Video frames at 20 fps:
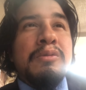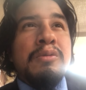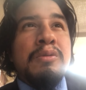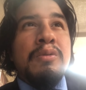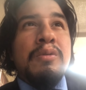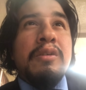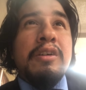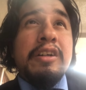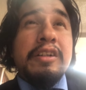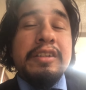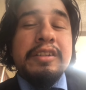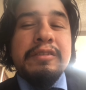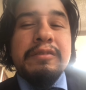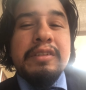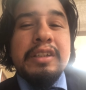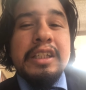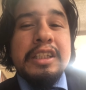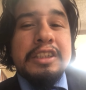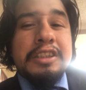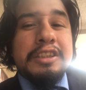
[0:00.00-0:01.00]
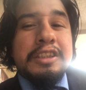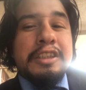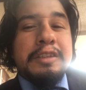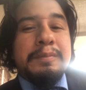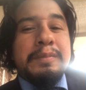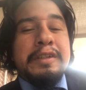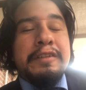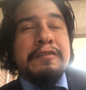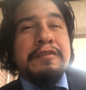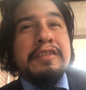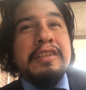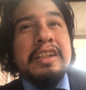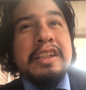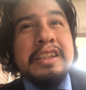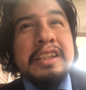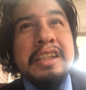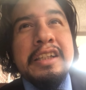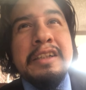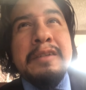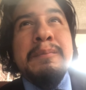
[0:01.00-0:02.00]
who, are in a relationship and feel
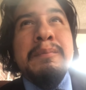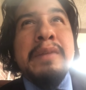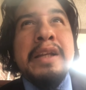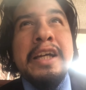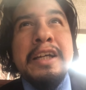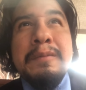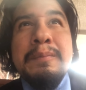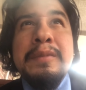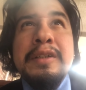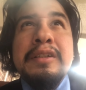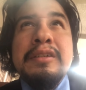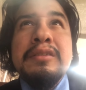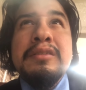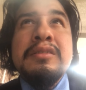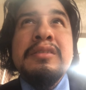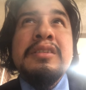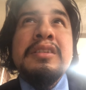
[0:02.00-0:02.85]
like they can blackmail